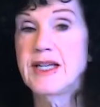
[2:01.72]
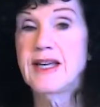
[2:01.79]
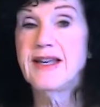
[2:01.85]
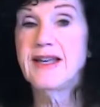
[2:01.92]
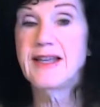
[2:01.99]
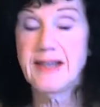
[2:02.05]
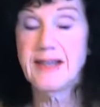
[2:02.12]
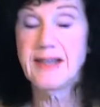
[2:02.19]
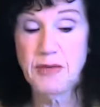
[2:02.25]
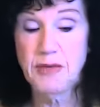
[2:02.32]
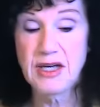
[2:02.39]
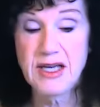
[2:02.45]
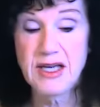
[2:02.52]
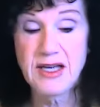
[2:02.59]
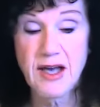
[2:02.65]
take
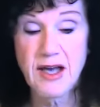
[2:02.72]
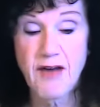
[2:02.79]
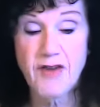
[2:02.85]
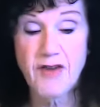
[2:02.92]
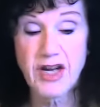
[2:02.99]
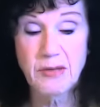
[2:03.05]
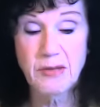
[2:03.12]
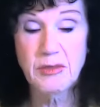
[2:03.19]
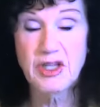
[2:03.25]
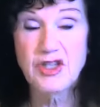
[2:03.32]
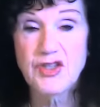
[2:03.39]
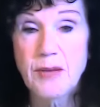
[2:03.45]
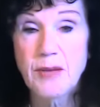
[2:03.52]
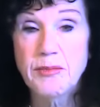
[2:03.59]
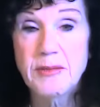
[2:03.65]
B vitamin
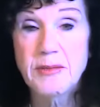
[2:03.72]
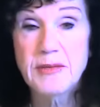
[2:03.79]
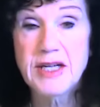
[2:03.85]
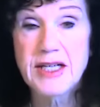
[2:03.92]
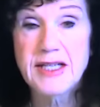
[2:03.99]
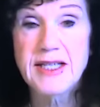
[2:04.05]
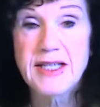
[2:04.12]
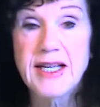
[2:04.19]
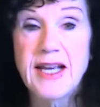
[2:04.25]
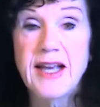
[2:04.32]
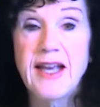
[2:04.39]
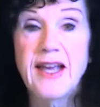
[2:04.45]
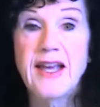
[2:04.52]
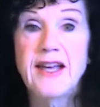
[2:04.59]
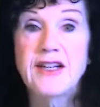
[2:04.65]
supplements,
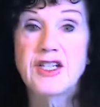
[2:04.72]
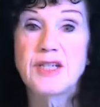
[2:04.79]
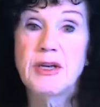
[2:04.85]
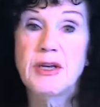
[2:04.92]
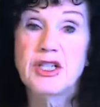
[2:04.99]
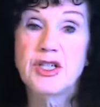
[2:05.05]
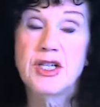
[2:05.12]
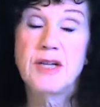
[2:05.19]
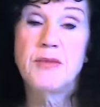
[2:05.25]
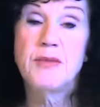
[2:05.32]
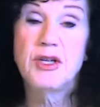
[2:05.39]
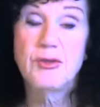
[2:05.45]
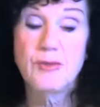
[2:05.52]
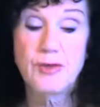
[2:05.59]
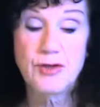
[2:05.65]
and especially the
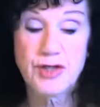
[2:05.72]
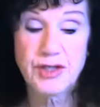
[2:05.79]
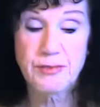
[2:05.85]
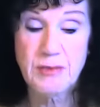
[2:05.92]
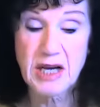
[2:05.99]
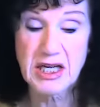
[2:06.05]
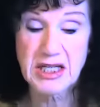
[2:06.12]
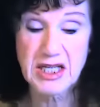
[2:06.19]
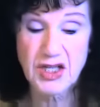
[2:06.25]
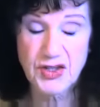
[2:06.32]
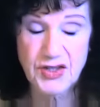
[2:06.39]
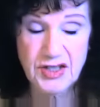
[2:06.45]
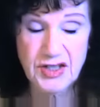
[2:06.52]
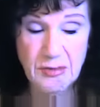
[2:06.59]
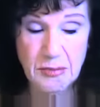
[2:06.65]
minerals,
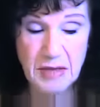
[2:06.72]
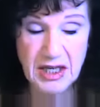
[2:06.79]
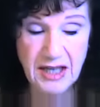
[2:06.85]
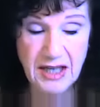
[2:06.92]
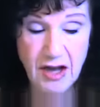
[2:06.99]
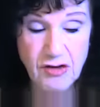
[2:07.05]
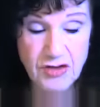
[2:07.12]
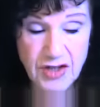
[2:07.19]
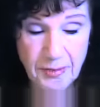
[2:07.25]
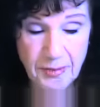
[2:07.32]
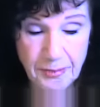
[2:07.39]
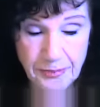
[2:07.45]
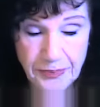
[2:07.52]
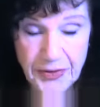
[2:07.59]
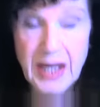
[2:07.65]
magnesium and
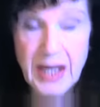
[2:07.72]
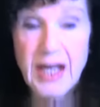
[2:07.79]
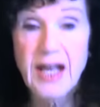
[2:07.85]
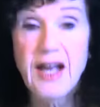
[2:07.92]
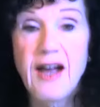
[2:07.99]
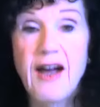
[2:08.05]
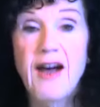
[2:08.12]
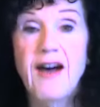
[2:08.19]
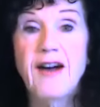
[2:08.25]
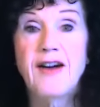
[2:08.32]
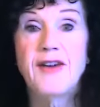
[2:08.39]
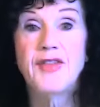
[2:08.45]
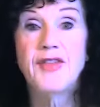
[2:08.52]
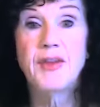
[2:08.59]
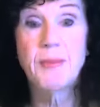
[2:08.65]
calcium.
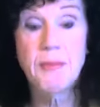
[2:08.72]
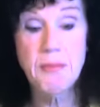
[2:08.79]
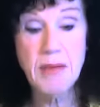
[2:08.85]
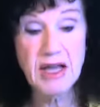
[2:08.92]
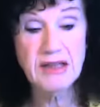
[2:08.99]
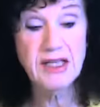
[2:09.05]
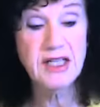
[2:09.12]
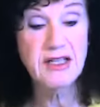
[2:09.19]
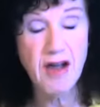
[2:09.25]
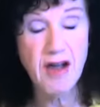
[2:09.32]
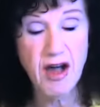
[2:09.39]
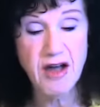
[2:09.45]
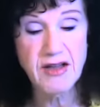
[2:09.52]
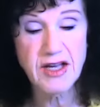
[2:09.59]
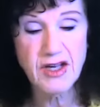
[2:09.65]
Uh, the
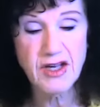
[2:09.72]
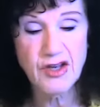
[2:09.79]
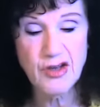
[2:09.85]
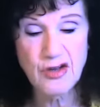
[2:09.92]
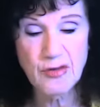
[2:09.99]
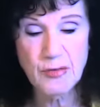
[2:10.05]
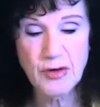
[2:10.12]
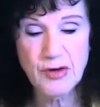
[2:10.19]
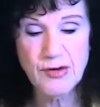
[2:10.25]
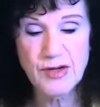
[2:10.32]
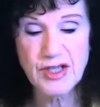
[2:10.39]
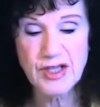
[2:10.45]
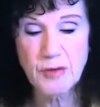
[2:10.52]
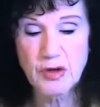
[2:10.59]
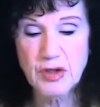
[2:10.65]
melancholic humor
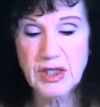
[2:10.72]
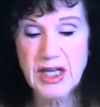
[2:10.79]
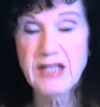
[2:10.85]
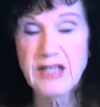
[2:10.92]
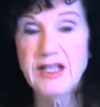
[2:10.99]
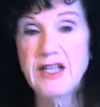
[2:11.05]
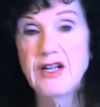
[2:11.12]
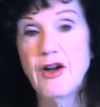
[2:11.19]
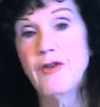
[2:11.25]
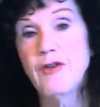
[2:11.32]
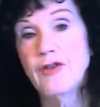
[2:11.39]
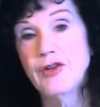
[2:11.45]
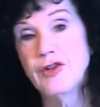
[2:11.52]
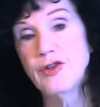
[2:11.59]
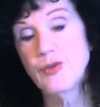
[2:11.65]
is most likely to
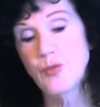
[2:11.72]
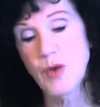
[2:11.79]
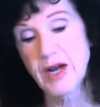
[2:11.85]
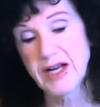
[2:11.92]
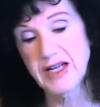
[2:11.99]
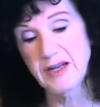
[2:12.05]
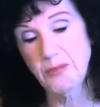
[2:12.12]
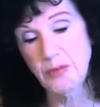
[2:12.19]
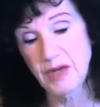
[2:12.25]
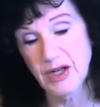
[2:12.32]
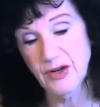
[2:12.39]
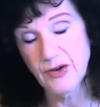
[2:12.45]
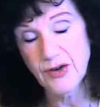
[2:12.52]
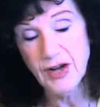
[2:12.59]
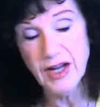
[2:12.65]
overdo wine and
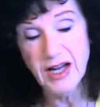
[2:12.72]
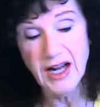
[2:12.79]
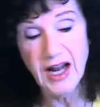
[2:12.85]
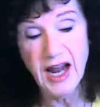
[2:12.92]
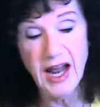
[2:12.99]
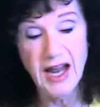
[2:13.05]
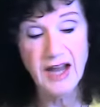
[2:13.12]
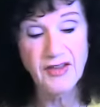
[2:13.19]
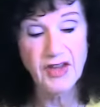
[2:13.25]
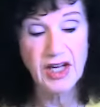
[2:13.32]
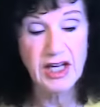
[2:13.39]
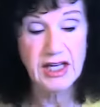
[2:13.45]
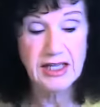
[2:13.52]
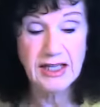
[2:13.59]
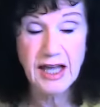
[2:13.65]
beer, and the
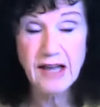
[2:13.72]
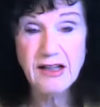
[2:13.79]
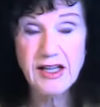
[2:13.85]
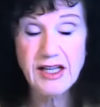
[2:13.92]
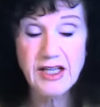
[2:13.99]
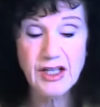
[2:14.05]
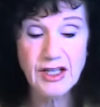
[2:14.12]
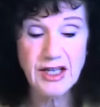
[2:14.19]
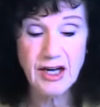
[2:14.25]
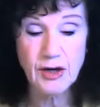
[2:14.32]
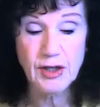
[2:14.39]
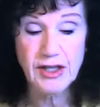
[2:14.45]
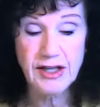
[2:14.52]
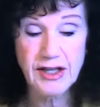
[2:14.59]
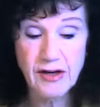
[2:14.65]
choleric
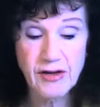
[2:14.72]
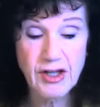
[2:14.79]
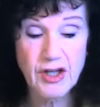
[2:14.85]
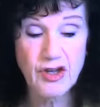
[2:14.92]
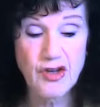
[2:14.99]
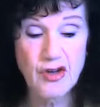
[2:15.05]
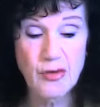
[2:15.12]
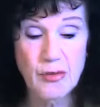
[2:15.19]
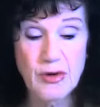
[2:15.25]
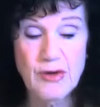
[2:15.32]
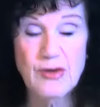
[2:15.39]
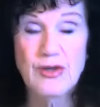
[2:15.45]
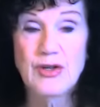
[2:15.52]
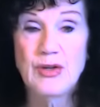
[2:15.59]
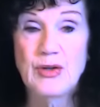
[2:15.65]
Choleric
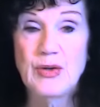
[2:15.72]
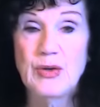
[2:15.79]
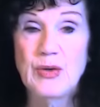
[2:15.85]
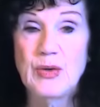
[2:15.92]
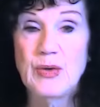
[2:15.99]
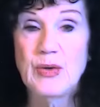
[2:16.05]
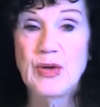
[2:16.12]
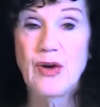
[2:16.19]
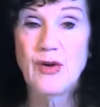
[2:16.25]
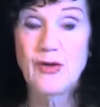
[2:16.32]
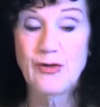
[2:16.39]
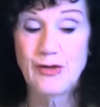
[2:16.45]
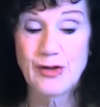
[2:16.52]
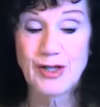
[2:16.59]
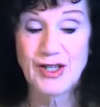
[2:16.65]
humor to go
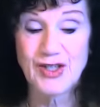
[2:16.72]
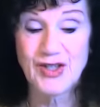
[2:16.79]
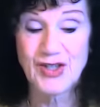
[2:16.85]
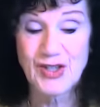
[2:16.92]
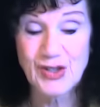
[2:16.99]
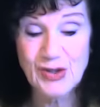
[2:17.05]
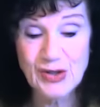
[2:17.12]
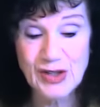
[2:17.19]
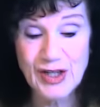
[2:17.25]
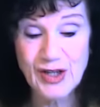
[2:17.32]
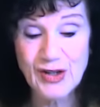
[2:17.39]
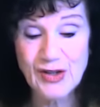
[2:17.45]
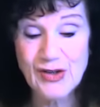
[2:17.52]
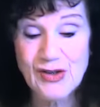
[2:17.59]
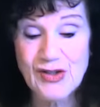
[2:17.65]
for distilled
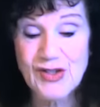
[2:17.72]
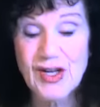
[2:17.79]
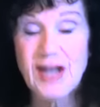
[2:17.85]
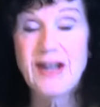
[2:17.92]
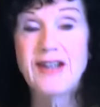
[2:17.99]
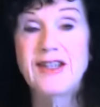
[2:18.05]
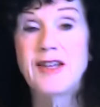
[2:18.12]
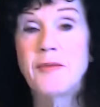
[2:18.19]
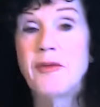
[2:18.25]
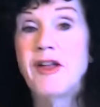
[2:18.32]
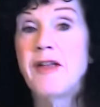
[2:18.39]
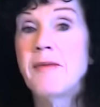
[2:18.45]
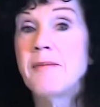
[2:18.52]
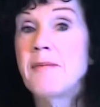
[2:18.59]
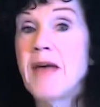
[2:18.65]
liquors. The
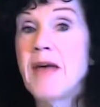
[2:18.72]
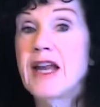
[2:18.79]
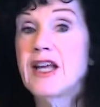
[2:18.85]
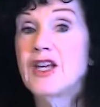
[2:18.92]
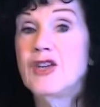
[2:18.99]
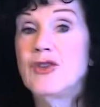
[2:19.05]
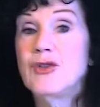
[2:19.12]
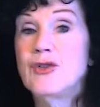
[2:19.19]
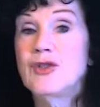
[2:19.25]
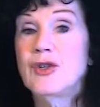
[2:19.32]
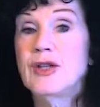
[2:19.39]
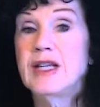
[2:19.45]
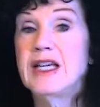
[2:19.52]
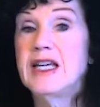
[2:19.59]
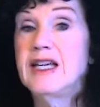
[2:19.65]
phlegmatic
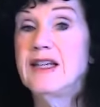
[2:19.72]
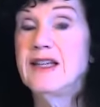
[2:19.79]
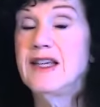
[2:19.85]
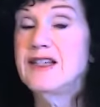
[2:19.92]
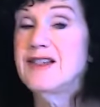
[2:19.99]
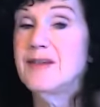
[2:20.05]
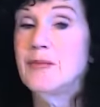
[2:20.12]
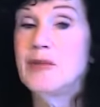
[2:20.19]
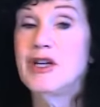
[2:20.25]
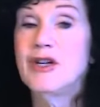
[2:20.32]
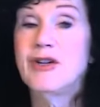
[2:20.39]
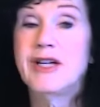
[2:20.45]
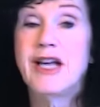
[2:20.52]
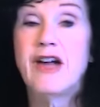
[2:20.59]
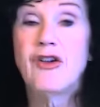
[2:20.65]
usually isn't big
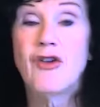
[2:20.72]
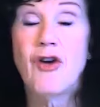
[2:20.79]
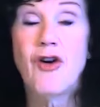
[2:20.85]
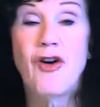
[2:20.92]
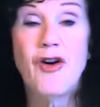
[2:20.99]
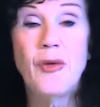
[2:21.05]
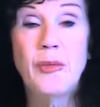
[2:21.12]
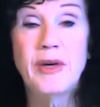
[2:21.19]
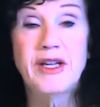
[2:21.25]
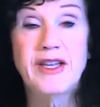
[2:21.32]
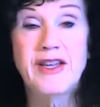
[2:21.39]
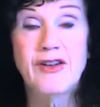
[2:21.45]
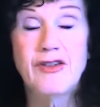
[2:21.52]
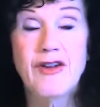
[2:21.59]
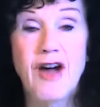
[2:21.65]
on alcohol, but
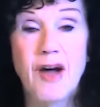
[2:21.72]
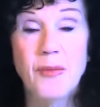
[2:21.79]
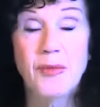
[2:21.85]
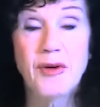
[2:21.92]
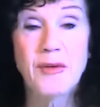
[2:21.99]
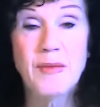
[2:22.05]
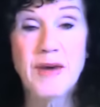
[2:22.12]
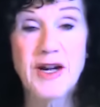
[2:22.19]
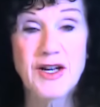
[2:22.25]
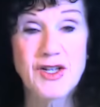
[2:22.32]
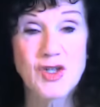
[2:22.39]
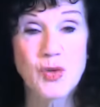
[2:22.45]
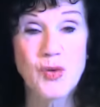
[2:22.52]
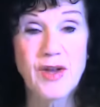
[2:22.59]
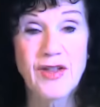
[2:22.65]
they'll
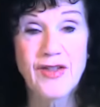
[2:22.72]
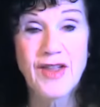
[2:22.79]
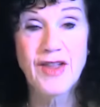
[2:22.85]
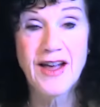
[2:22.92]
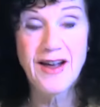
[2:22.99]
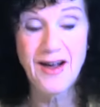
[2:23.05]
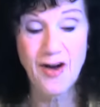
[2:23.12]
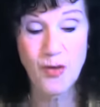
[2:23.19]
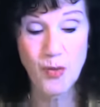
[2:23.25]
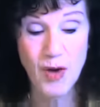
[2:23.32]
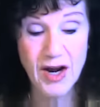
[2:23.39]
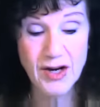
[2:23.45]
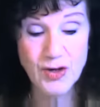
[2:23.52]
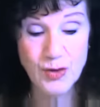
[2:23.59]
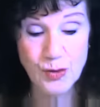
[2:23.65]
compromise with a
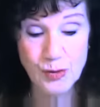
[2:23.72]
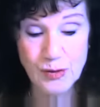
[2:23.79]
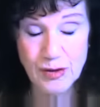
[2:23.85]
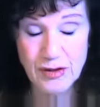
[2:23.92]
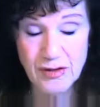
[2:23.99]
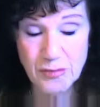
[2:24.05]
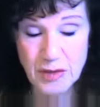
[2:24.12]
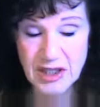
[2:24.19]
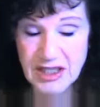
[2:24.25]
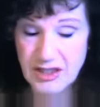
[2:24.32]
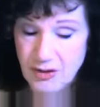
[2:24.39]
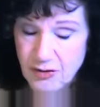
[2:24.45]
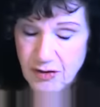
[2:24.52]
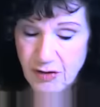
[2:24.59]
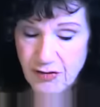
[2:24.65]
wine cooler, but
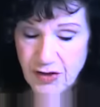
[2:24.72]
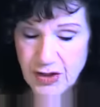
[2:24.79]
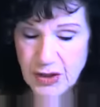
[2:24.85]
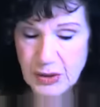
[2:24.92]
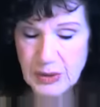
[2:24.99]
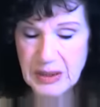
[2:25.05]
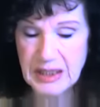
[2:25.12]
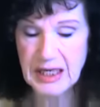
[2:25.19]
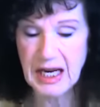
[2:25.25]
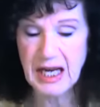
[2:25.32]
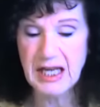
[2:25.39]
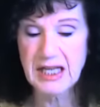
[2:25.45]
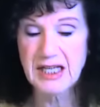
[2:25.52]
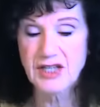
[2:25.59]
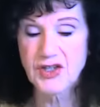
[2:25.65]
don't overdo it.
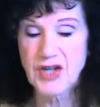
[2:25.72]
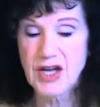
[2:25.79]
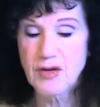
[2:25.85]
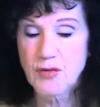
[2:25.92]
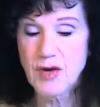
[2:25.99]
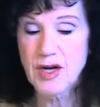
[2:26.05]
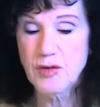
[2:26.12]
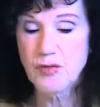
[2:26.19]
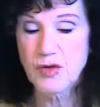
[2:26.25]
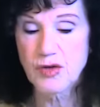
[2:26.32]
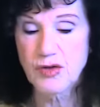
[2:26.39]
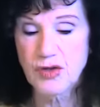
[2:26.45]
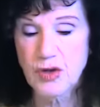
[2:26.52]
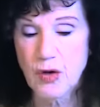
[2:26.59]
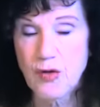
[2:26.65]
And the sanguine
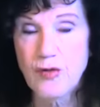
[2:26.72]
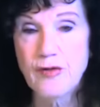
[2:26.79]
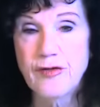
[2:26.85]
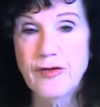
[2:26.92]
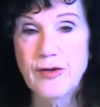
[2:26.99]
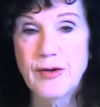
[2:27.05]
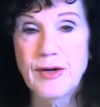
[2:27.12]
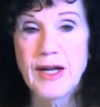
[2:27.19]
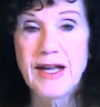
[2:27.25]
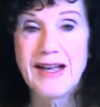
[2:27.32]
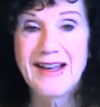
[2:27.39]
will go for,